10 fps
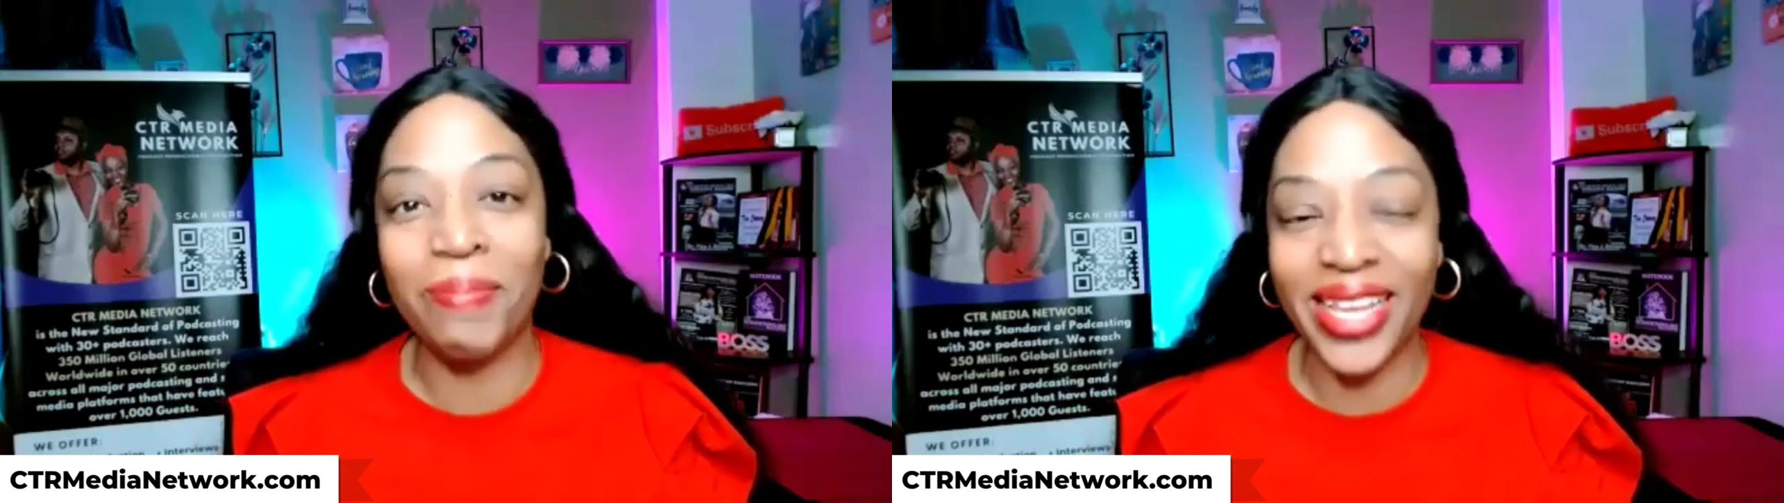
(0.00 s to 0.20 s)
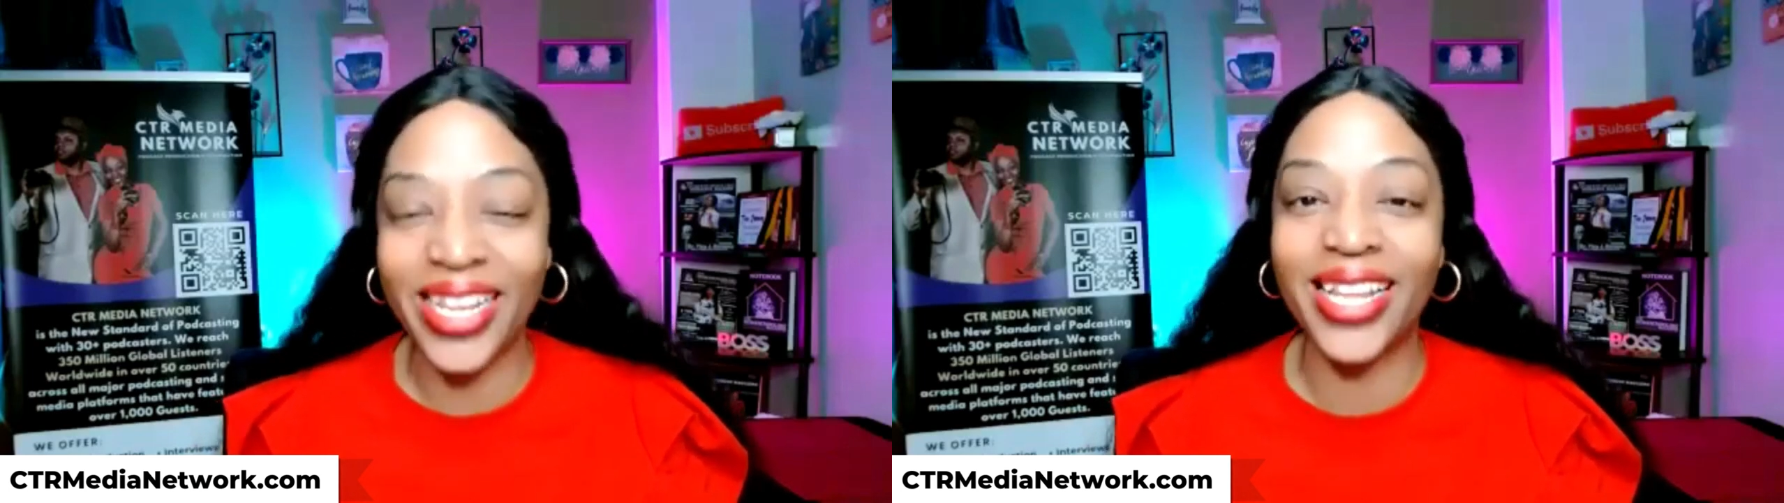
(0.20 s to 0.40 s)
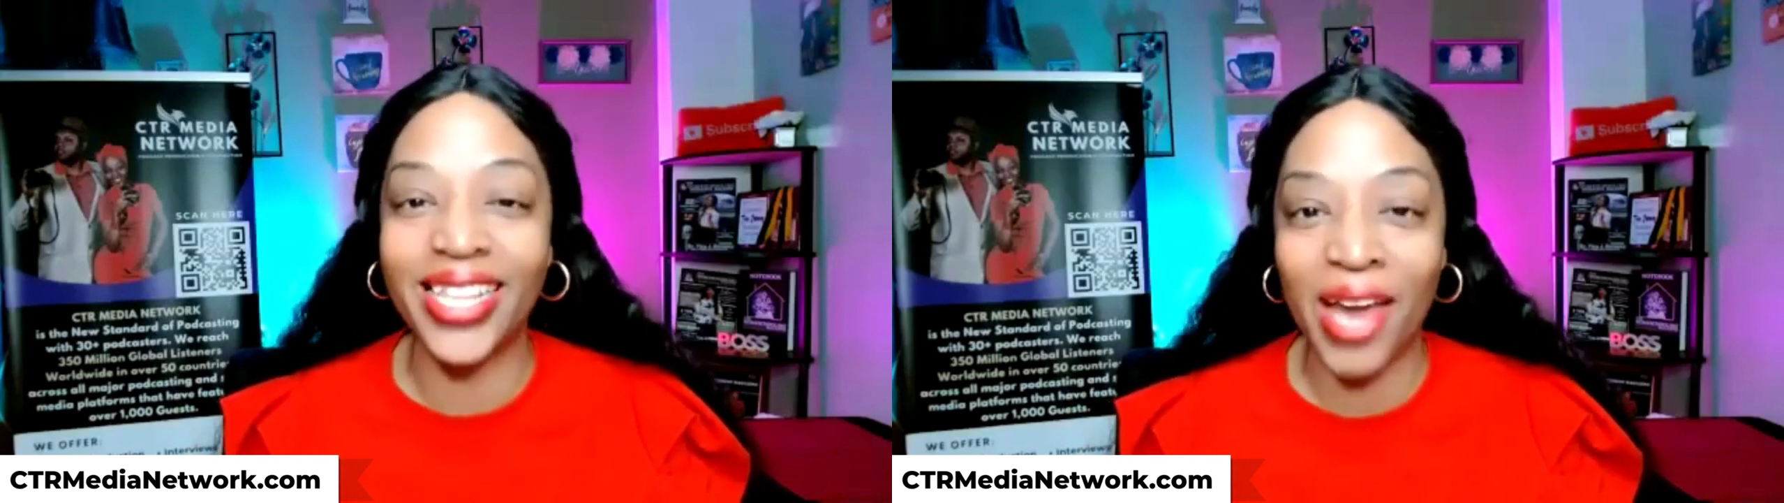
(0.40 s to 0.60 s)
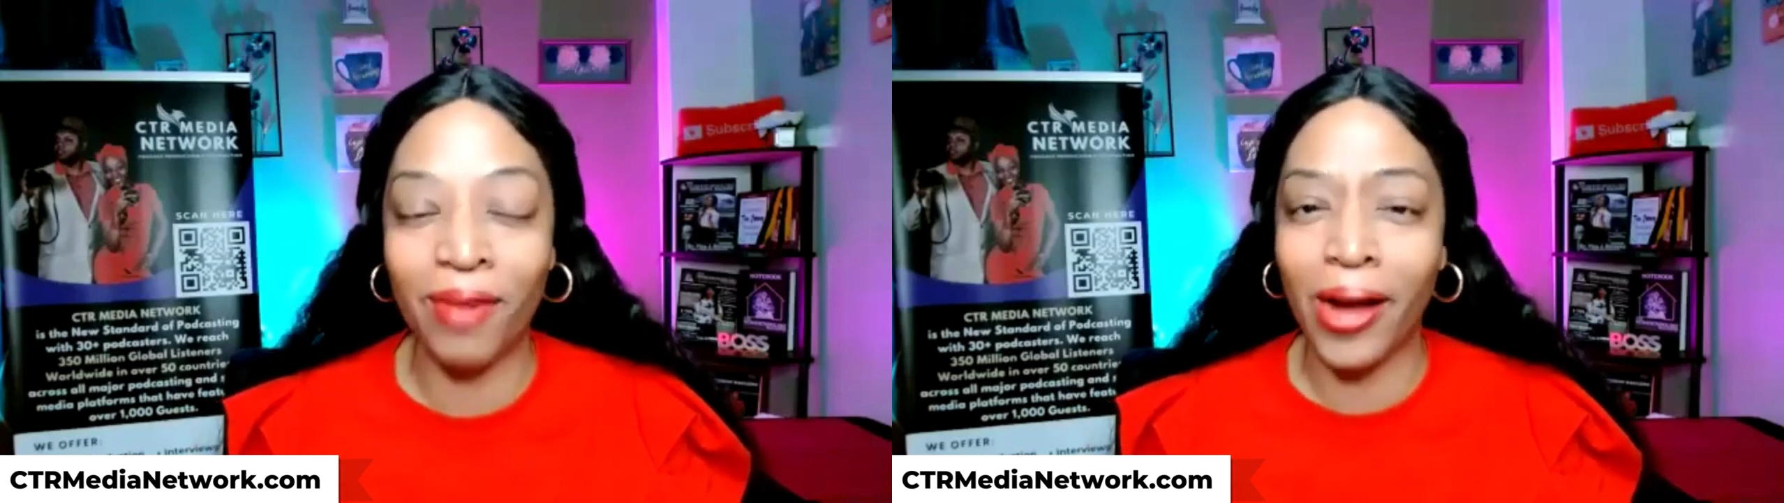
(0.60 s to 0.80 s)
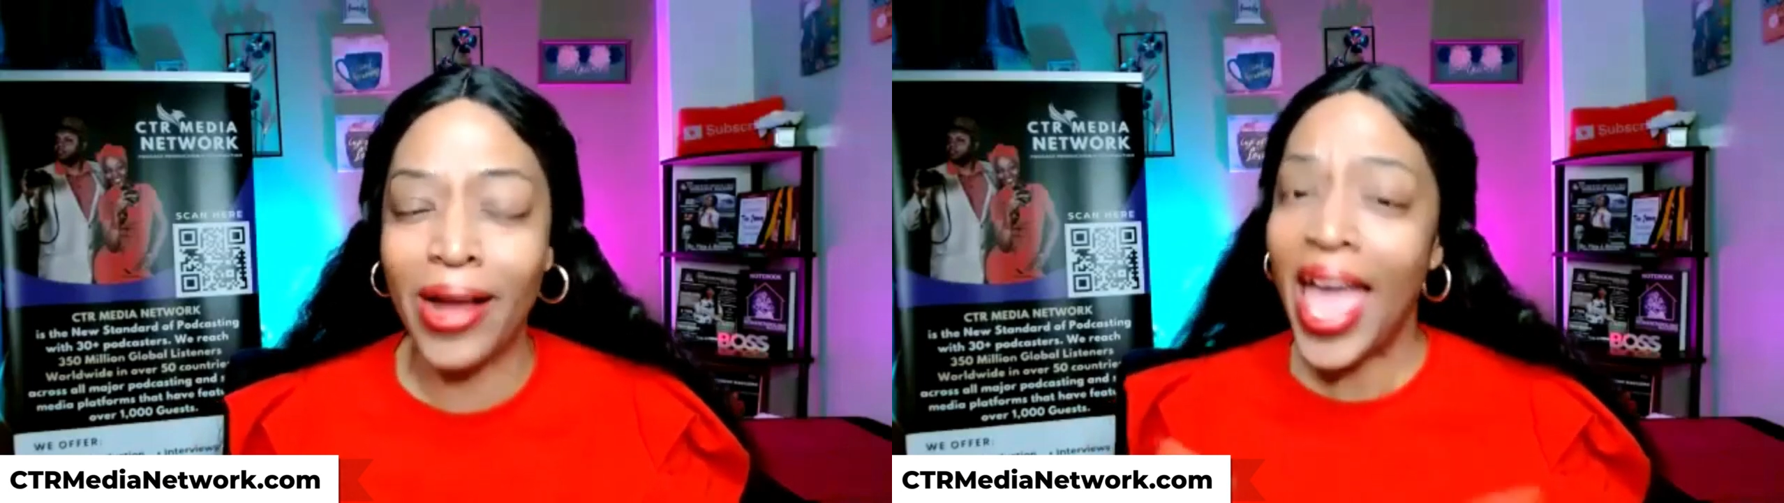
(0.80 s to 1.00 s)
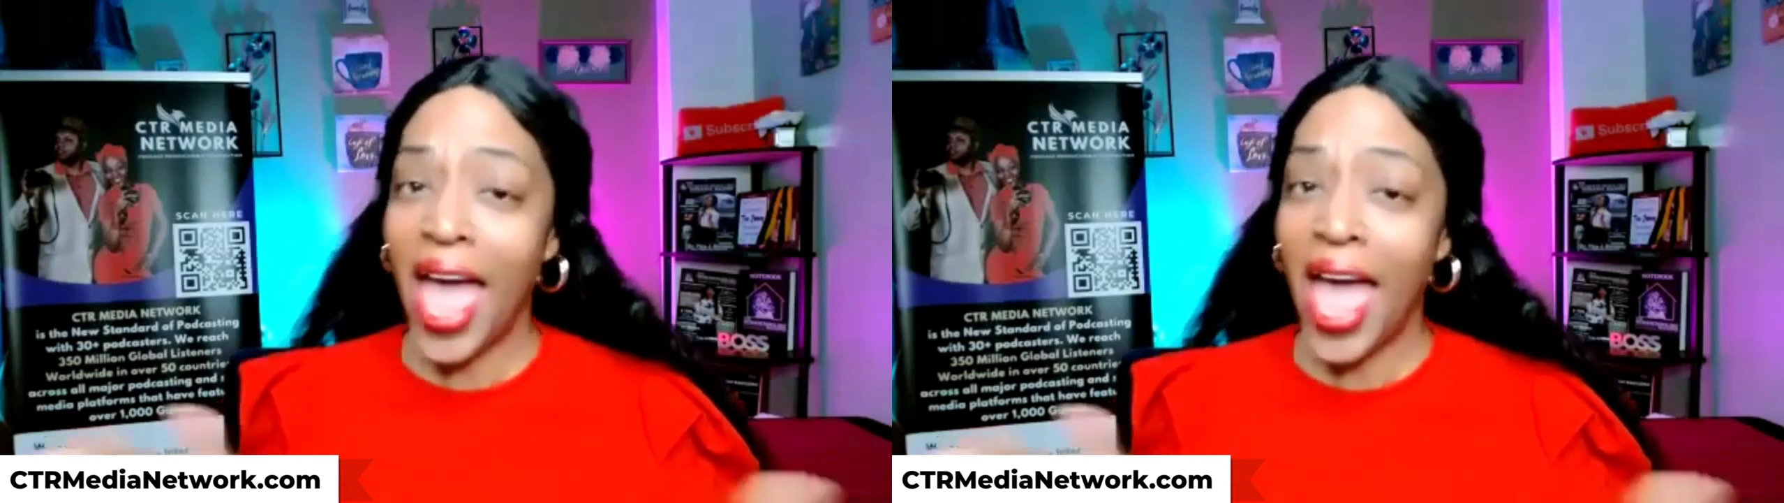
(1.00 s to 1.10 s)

Media Network.